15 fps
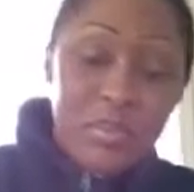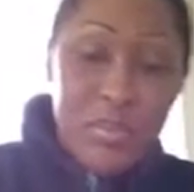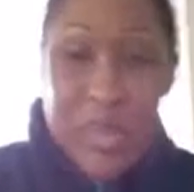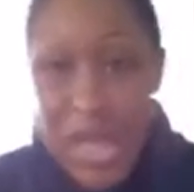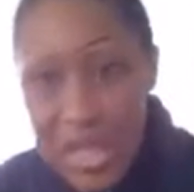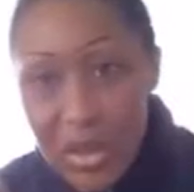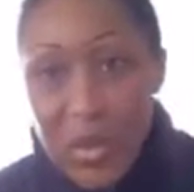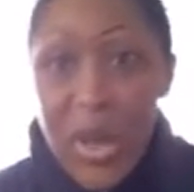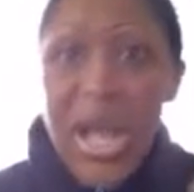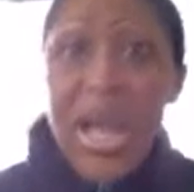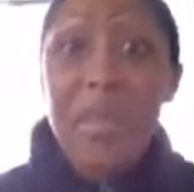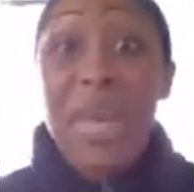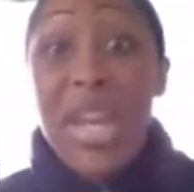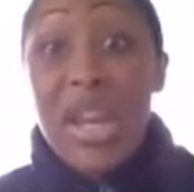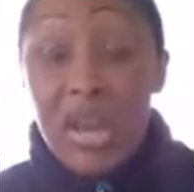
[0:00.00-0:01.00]
that's why
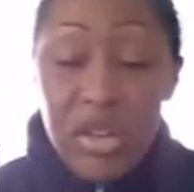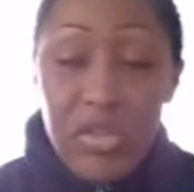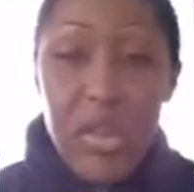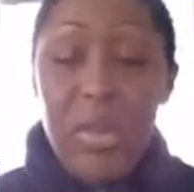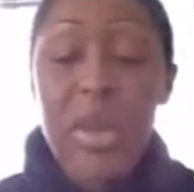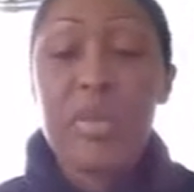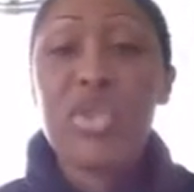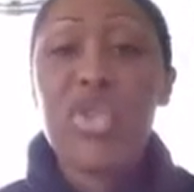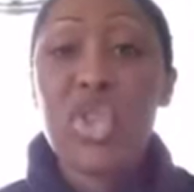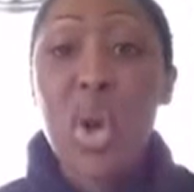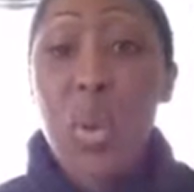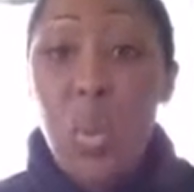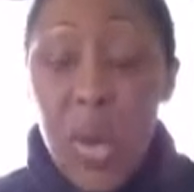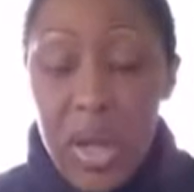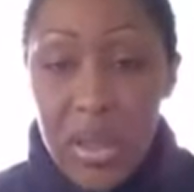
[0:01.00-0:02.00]
I'm hearing from him
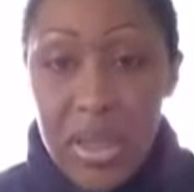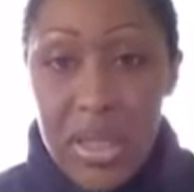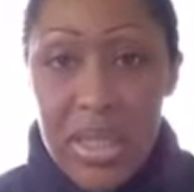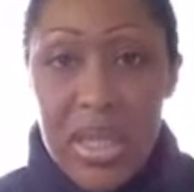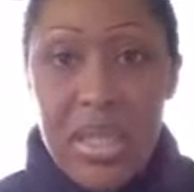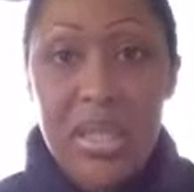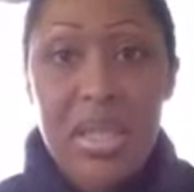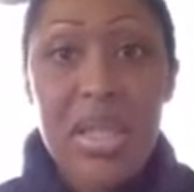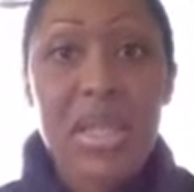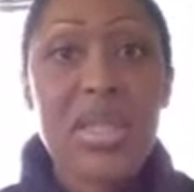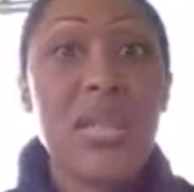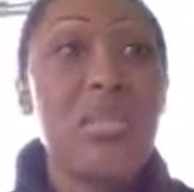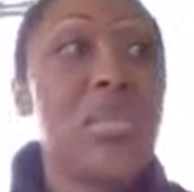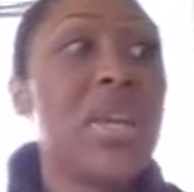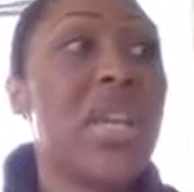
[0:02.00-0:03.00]
so well in this
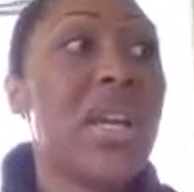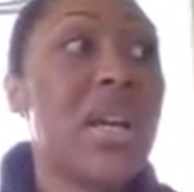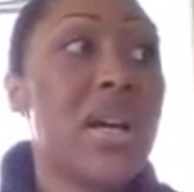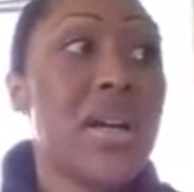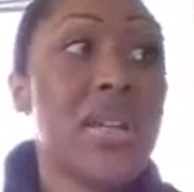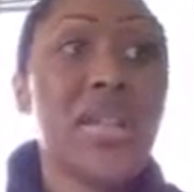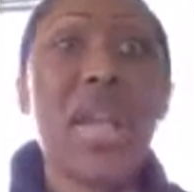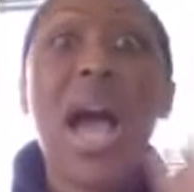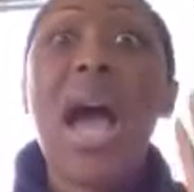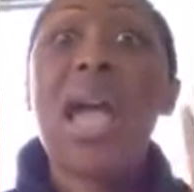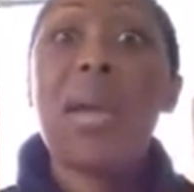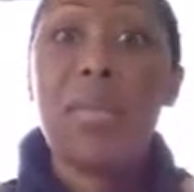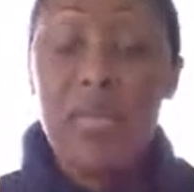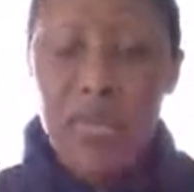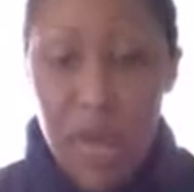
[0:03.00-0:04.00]
season, because I
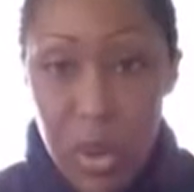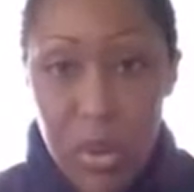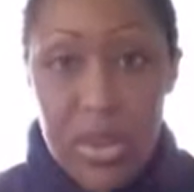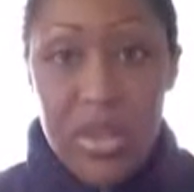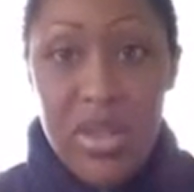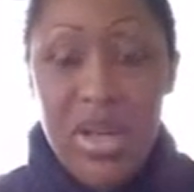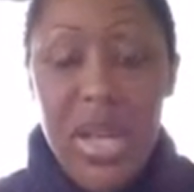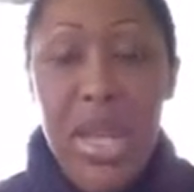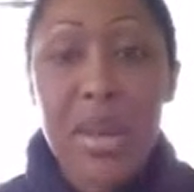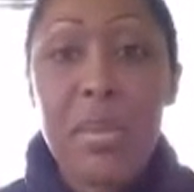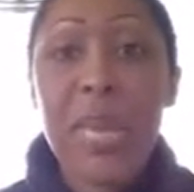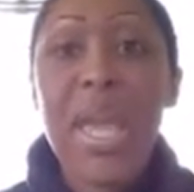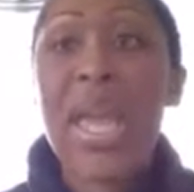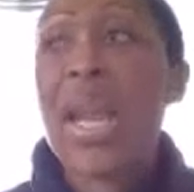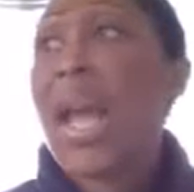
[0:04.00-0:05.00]
am focused on
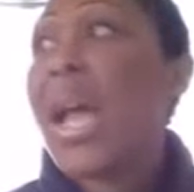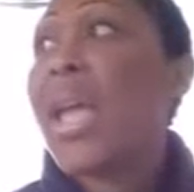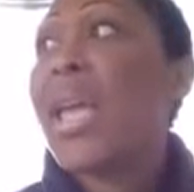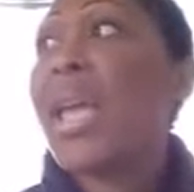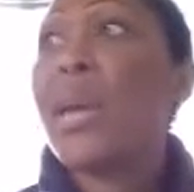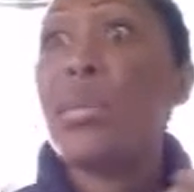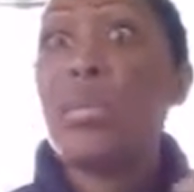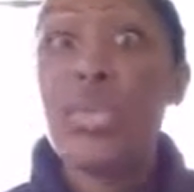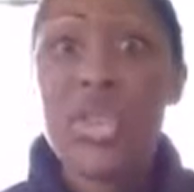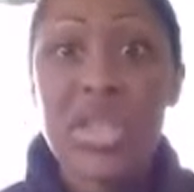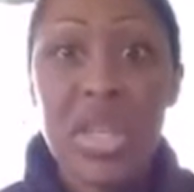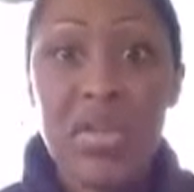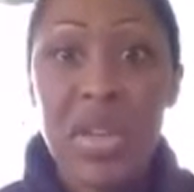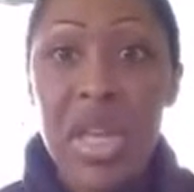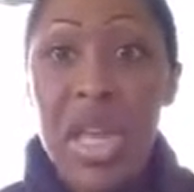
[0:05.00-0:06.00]
him and I am
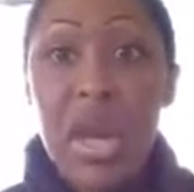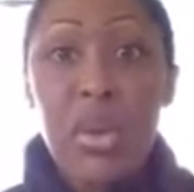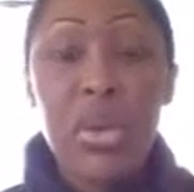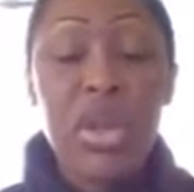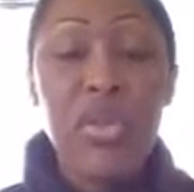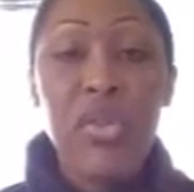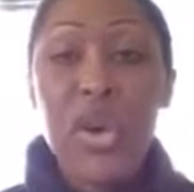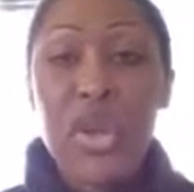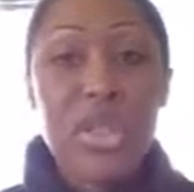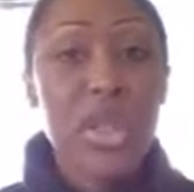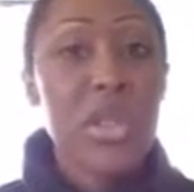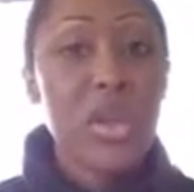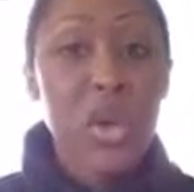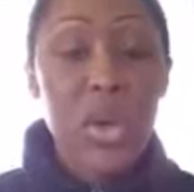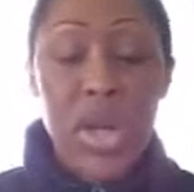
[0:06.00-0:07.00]
receiving. When you focus
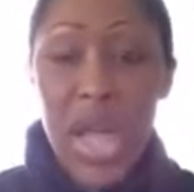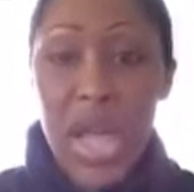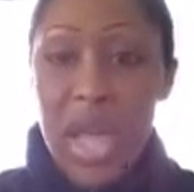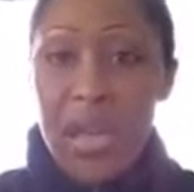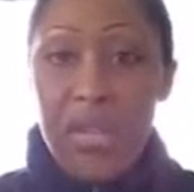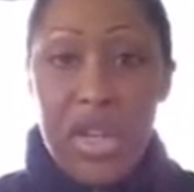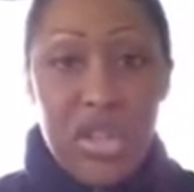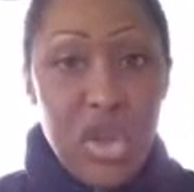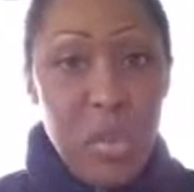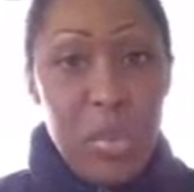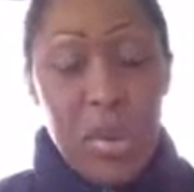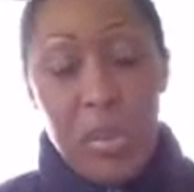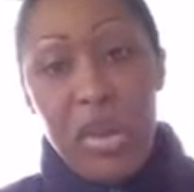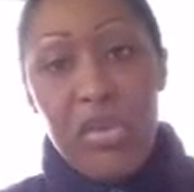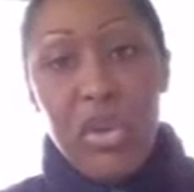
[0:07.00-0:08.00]
on the Lord, heaven is open
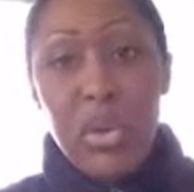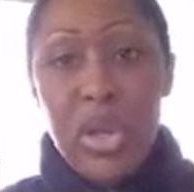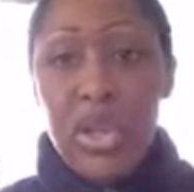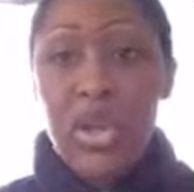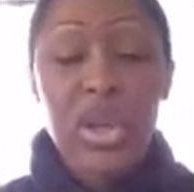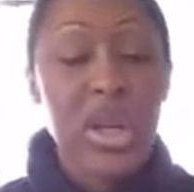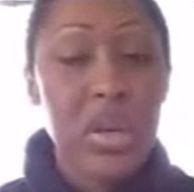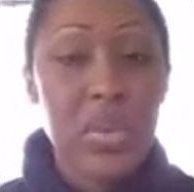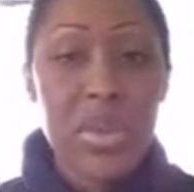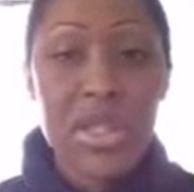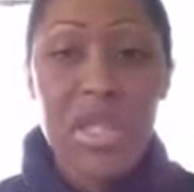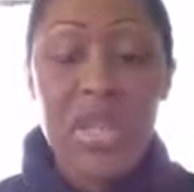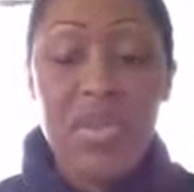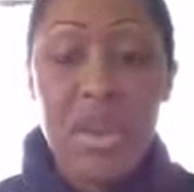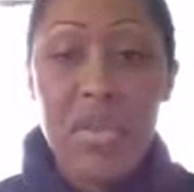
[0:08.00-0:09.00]
above you and you're going to
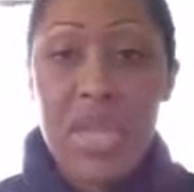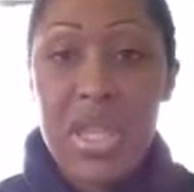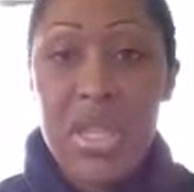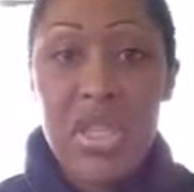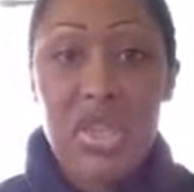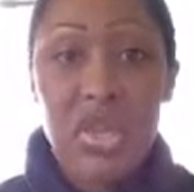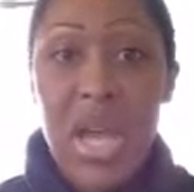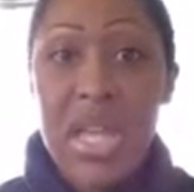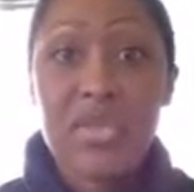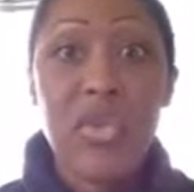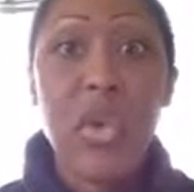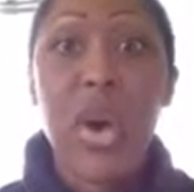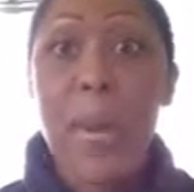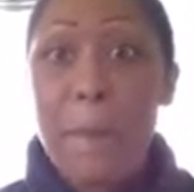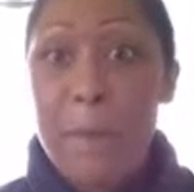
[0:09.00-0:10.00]
receive everything that you ask
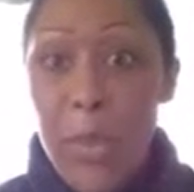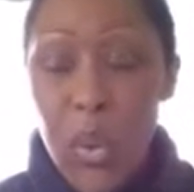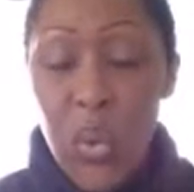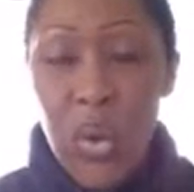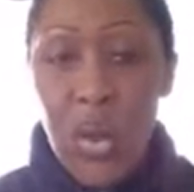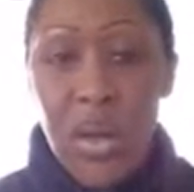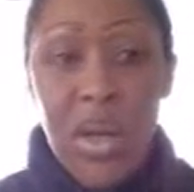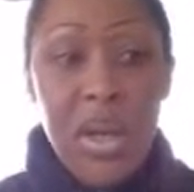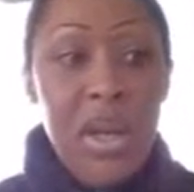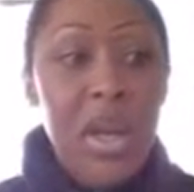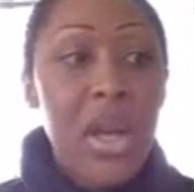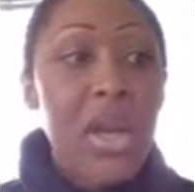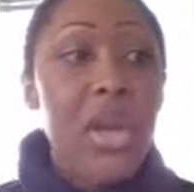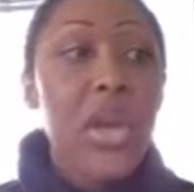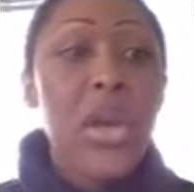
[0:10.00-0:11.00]
for and more.
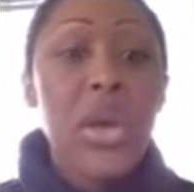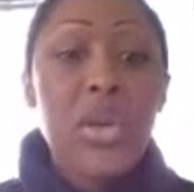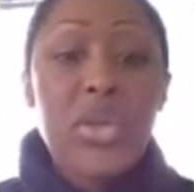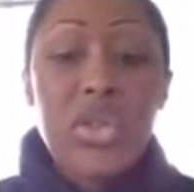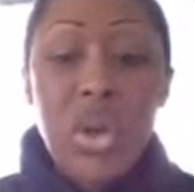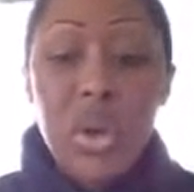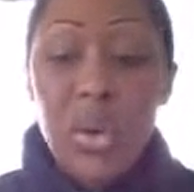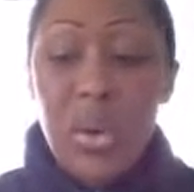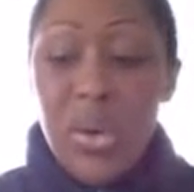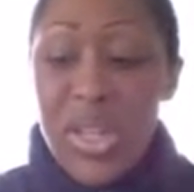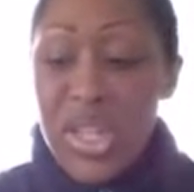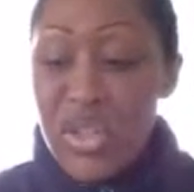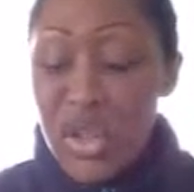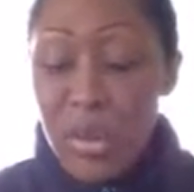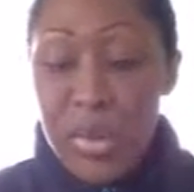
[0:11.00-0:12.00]
So
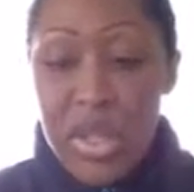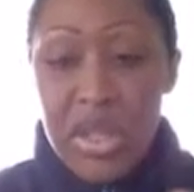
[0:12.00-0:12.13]
he told me